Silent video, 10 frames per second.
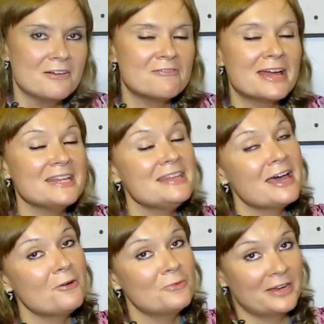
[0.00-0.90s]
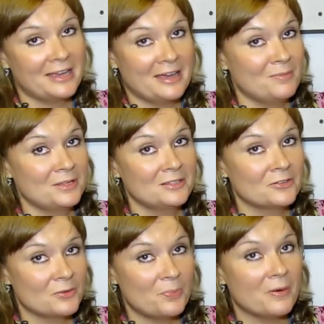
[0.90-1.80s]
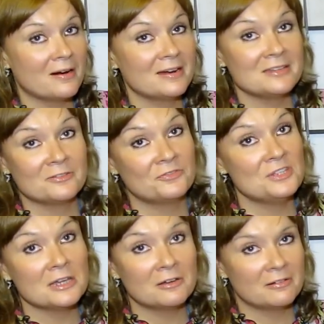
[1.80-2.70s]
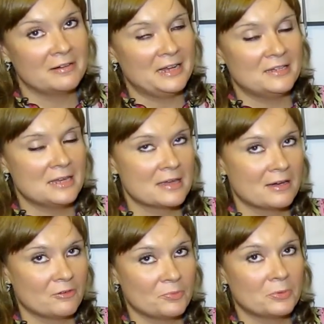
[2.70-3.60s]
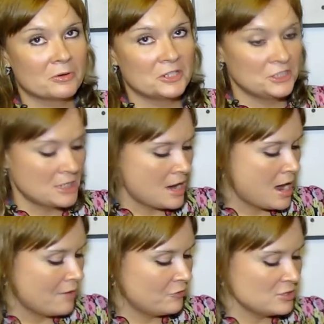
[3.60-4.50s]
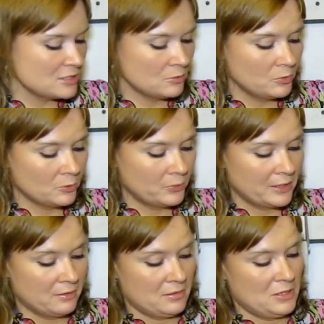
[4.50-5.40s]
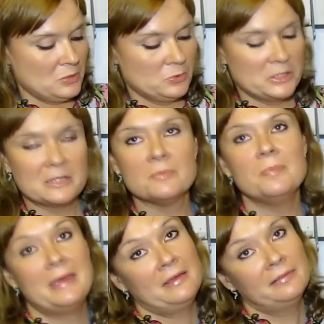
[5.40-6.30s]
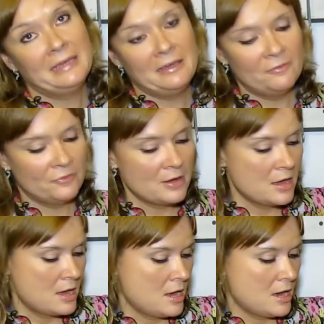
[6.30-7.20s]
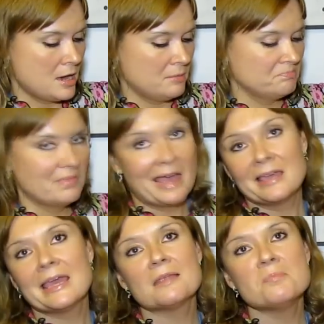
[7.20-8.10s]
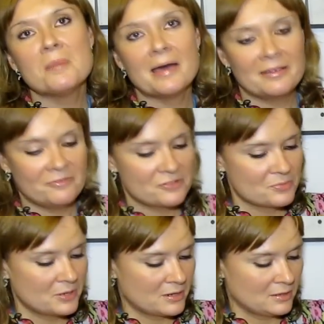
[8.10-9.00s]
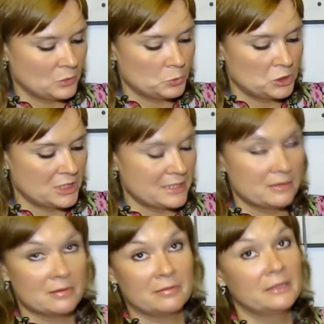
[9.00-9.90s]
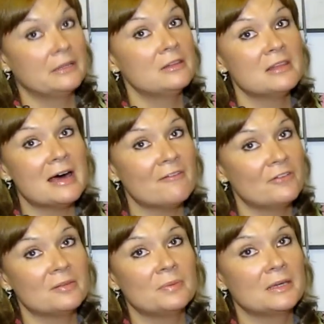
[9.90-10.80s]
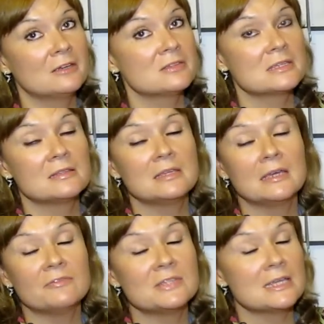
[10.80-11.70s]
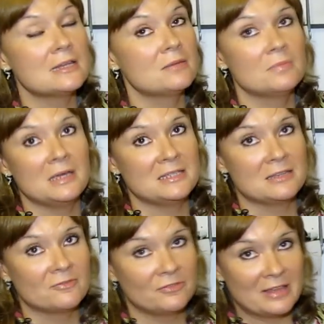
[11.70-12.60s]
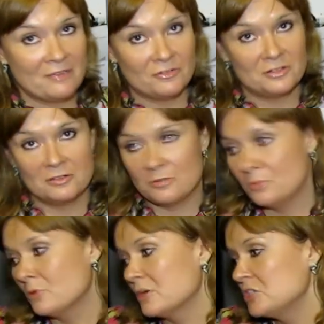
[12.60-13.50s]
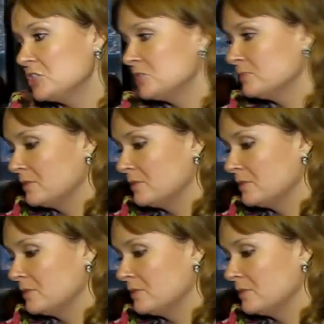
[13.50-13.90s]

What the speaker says: Right now we're coming to the part of decorating our borsh. First of all, we're gonna use the bay leaf. I get mine from Carlucci's and I really love it because it gives an amazing flavor to the borsh.